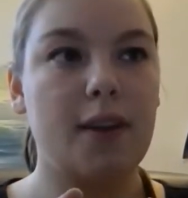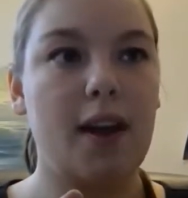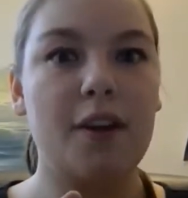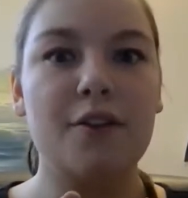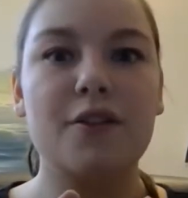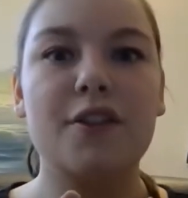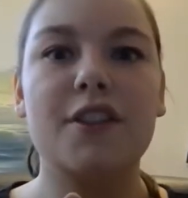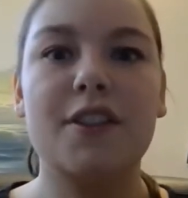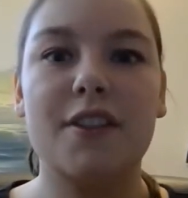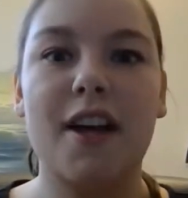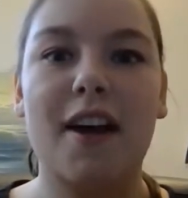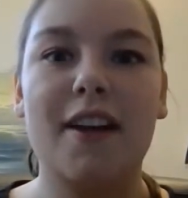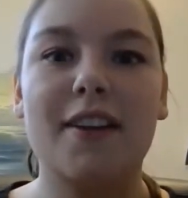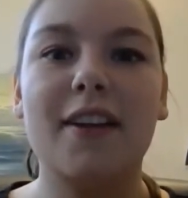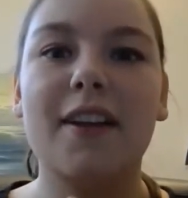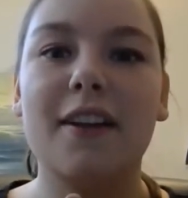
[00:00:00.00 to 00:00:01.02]

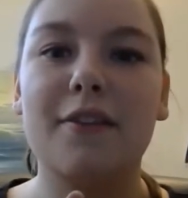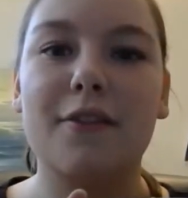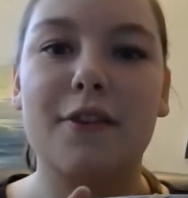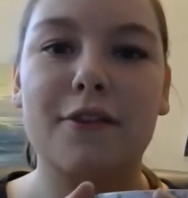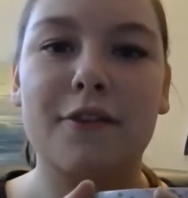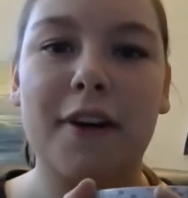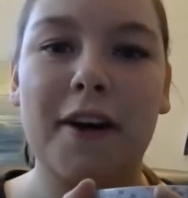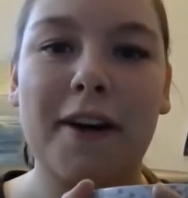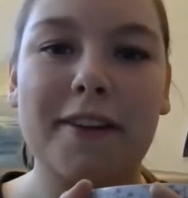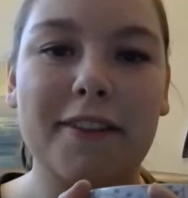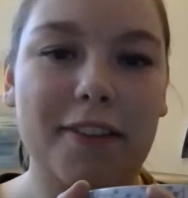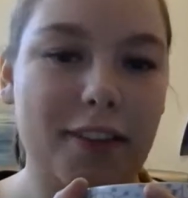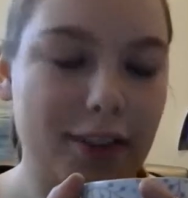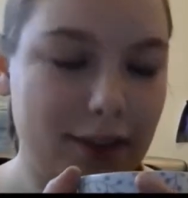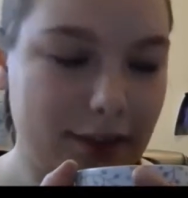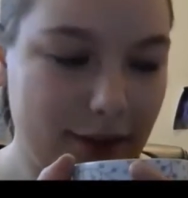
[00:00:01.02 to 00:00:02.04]
understanding of the fact
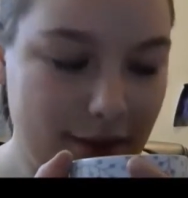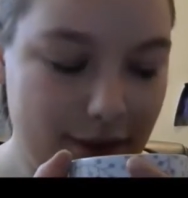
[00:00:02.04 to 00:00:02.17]
that